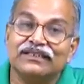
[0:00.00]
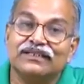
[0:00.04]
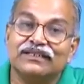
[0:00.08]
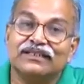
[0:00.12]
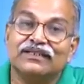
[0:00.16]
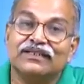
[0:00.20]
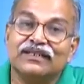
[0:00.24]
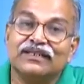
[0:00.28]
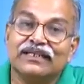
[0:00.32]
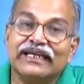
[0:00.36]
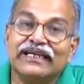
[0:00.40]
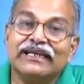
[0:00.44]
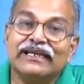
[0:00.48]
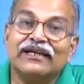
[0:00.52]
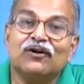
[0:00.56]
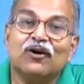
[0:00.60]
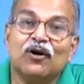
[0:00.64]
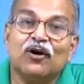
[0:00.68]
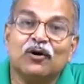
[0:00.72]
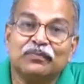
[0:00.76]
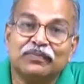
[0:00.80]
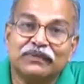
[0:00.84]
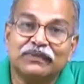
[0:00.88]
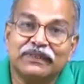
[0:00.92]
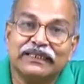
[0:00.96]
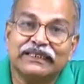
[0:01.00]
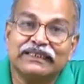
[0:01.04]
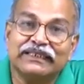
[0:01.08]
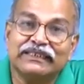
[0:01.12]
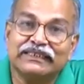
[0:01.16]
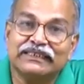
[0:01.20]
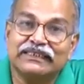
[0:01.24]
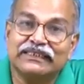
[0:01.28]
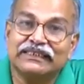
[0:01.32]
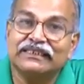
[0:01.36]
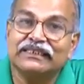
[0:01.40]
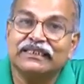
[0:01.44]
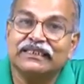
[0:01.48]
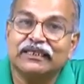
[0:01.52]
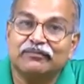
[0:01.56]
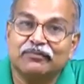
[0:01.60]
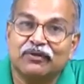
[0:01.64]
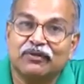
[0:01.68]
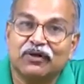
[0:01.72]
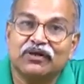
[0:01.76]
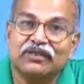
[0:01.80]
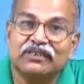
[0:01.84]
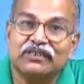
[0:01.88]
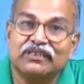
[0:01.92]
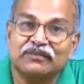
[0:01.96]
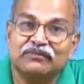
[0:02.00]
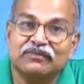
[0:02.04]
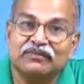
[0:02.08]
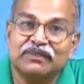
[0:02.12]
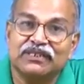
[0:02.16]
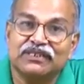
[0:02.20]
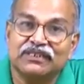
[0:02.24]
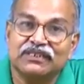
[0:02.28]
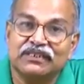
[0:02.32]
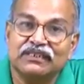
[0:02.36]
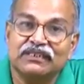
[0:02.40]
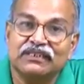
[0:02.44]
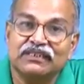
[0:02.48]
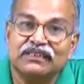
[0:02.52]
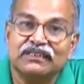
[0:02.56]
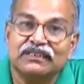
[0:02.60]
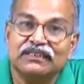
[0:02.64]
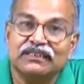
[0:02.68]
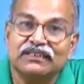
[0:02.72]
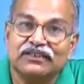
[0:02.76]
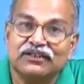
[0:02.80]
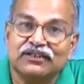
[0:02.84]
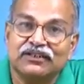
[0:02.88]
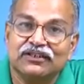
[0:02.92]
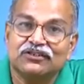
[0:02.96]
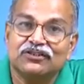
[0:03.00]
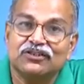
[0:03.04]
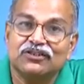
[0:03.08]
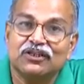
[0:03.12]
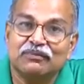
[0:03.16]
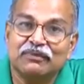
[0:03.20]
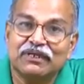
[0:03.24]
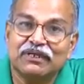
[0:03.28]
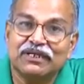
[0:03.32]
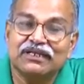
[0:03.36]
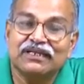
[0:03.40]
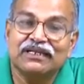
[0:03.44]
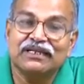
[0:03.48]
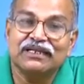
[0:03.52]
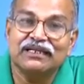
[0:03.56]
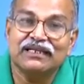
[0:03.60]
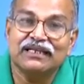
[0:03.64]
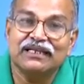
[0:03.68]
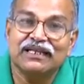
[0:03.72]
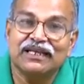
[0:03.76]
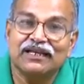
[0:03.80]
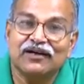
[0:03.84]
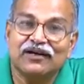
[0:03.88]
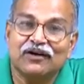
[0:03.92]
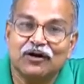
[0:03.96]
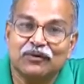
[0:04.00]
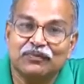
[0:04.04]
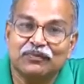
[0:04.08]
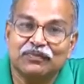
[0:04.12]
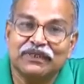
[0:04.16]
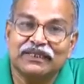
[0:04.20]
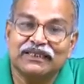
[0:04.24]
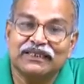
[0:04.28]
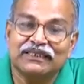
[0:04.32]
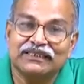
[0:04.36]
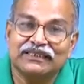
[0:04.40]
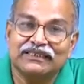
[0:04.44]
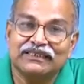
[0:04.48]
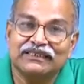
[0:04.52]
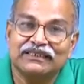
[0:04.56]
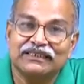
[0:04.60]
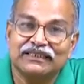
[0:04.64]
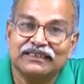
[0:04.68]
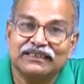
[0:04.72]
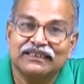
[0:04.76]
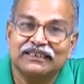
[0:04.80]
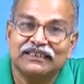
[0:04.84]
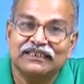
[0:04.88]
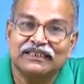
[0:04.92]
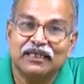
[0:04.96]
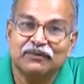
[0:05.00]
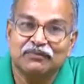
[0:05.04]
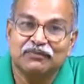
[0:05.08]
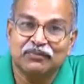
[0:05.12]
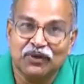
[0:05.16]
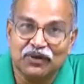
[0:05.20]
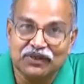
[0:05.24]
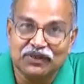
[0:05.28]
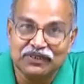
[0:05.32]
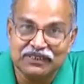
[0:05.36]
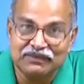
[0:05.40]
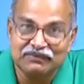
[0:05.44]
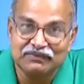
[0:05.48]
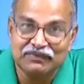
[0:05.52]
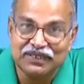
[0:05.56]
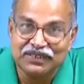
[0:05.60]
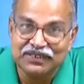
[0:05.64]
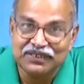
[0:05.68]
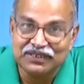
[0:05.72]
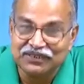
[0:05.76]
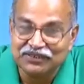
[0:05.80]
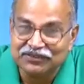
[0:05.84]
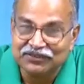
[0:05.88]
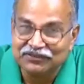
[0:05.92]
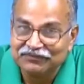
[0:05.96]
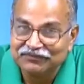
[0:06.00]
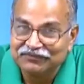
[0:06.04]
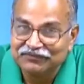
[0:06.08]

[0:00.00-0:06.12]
ray optics approximation or geometrical optics approximation.